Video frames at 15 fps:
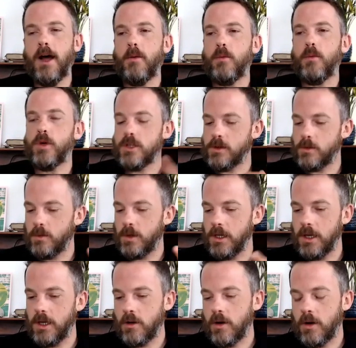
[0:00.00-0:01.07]
which is a
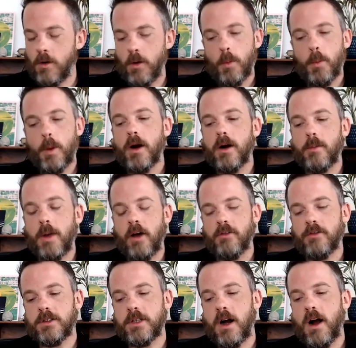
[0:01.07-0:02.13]
really critical part about
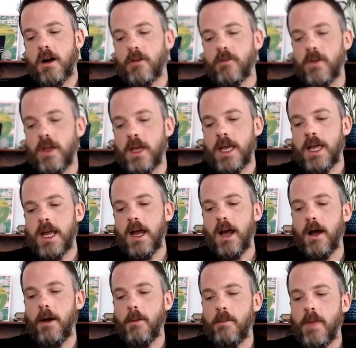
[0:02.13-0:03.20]
photography.
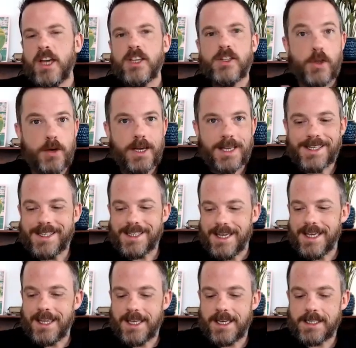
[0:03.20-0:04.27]
So you can
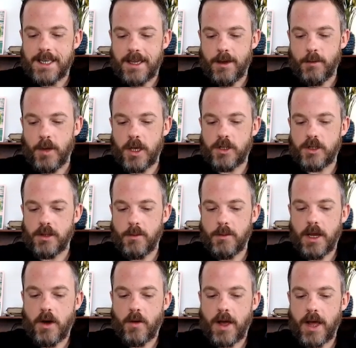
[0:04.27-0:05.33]
see this image, and let me
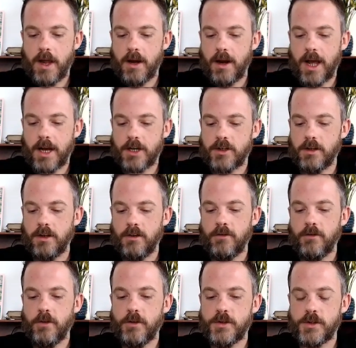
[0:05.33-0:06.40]
go ahead and actually
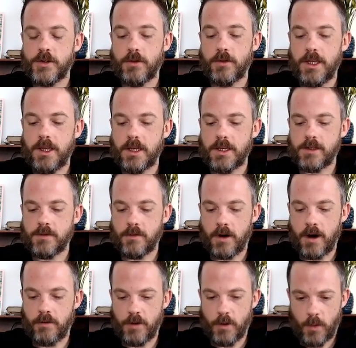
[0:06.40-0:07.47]
full screen this for
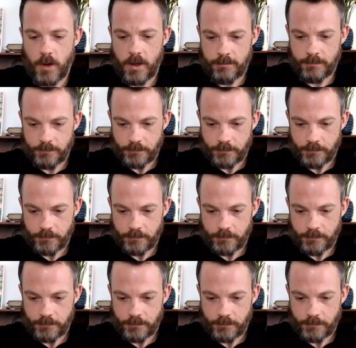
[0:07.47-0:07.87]
everyone.